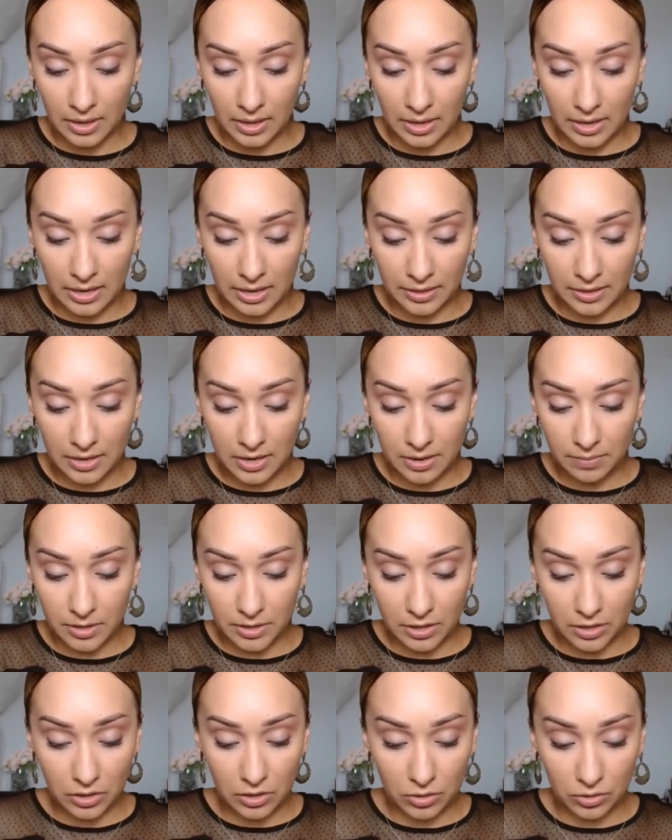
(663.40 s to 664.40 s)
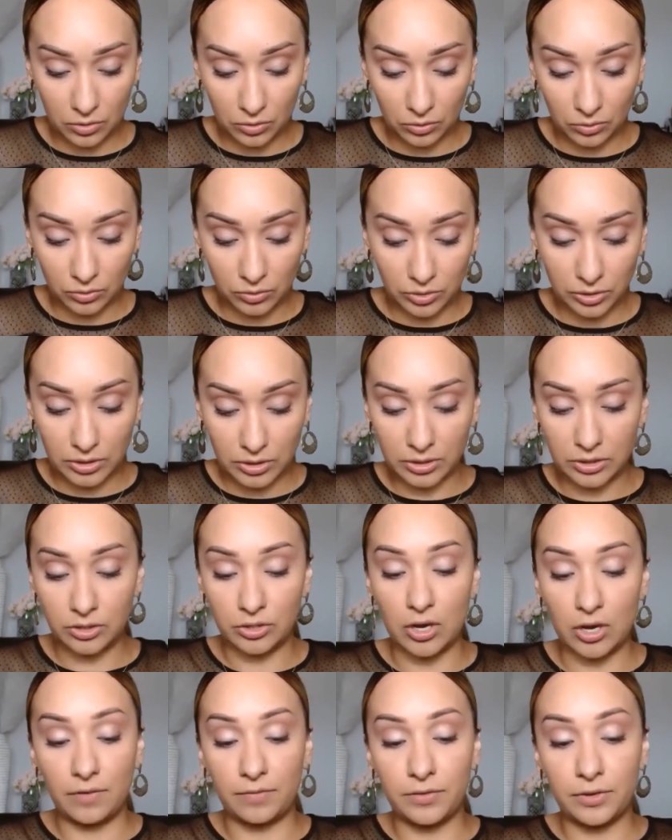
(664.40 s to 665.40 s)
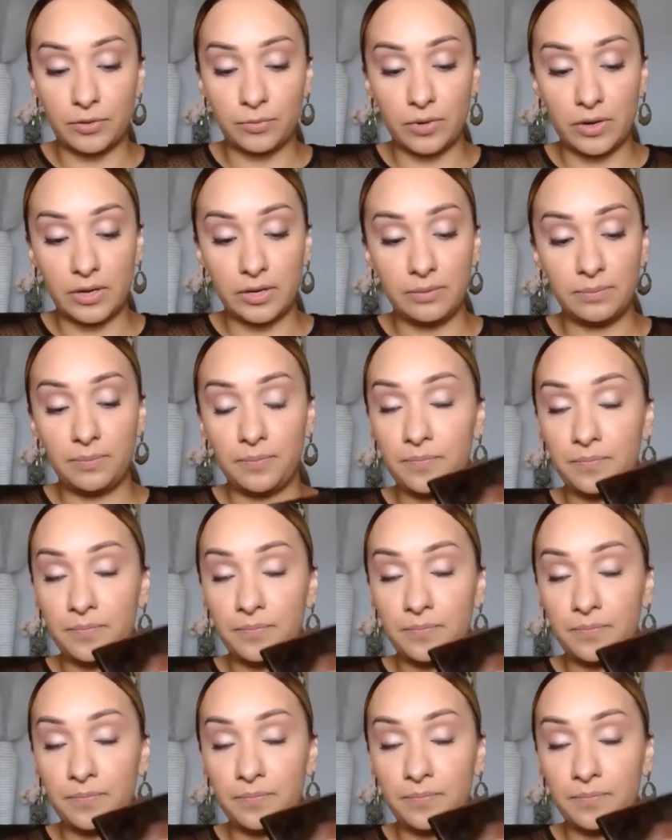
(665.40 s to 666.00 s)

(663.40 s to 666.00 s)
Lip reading: And I think I'm going to use the softer one,